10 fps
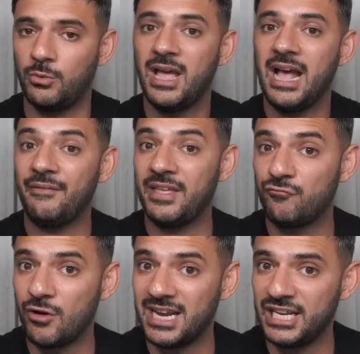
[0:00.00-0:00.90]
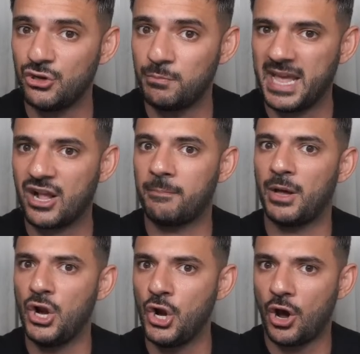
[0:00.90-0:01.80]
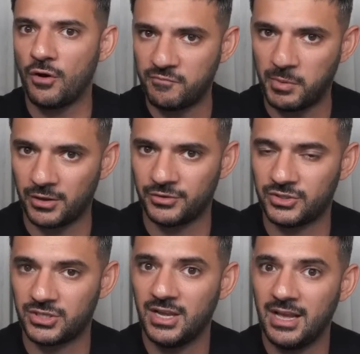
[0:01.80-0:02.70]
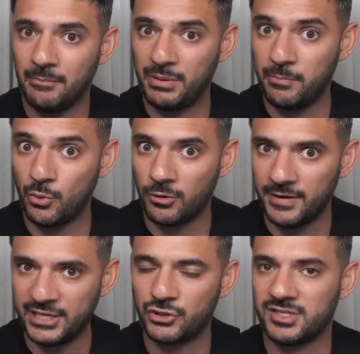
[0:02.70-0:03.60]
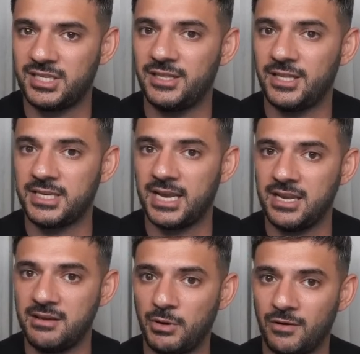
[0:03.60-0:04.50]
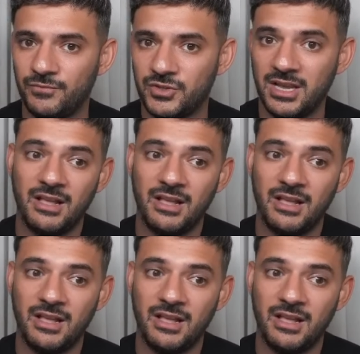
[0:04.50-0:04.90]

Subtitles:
and they really do pick up a lot of bonds and people are interested in the 10-year bonds,